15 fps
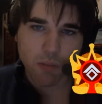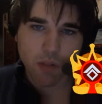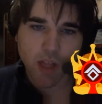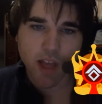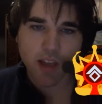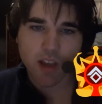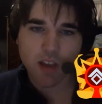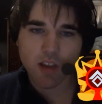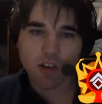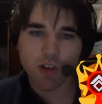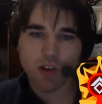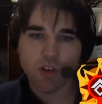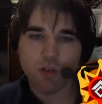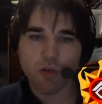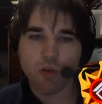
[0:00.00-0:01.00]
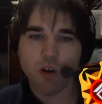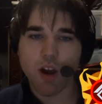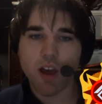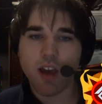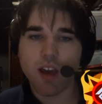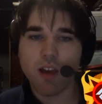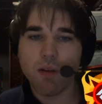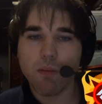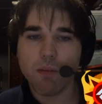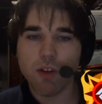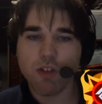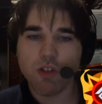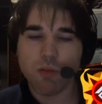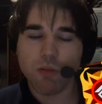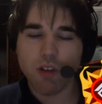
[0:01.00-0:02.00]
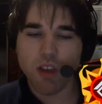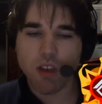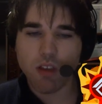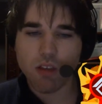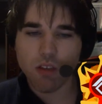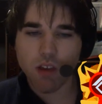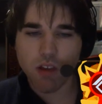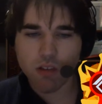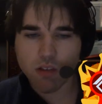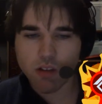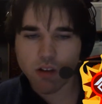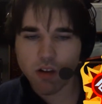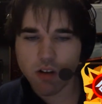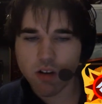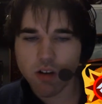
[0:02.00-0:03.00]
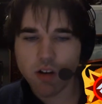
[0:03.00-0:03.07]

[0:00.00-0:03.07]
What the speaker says: black could try bishop d6 here,